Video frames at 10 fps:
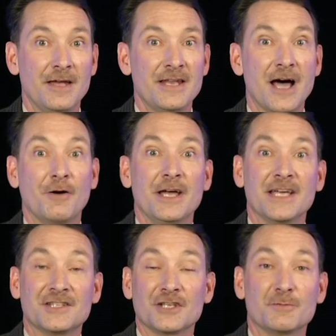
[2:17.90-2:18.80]
Now,
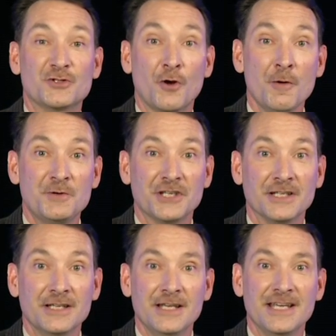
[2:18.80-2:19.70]
it's an
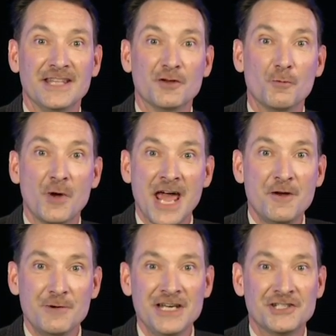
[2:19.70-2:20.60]
absorption in the
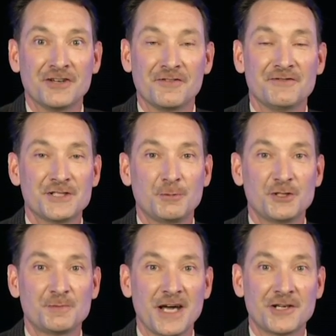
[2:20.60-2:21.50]
red region of the
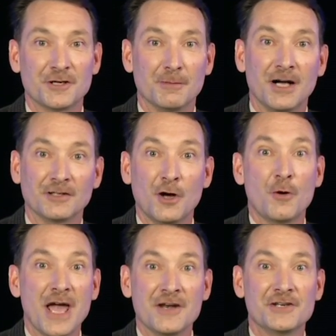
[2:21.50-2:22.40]
visible spectrum, a
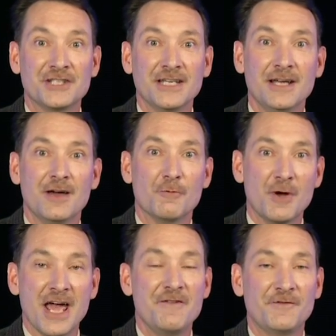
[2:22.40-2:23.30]
low energy
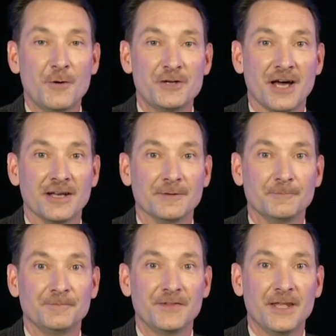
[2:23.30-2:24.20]
red photon.
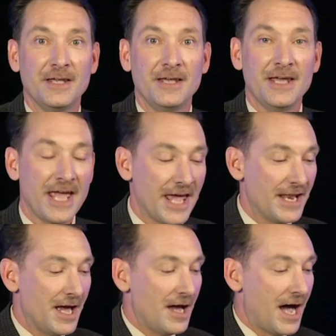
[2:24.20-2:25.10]

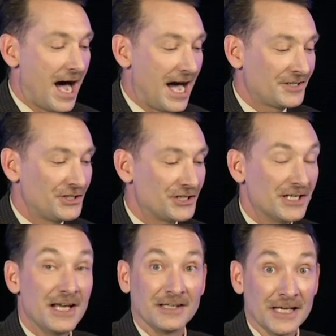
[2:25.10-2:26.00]
And
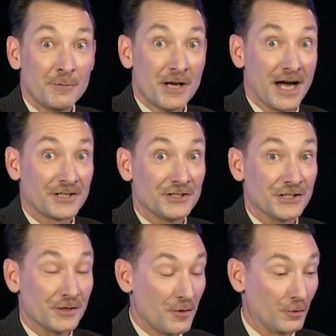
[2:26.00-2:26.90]
oxygen, liquid
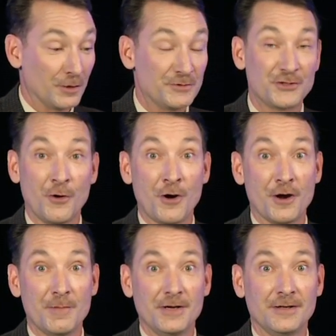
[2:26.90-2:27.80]
oxygen, will
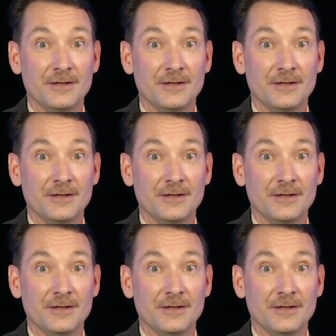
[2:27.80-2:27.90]
absorb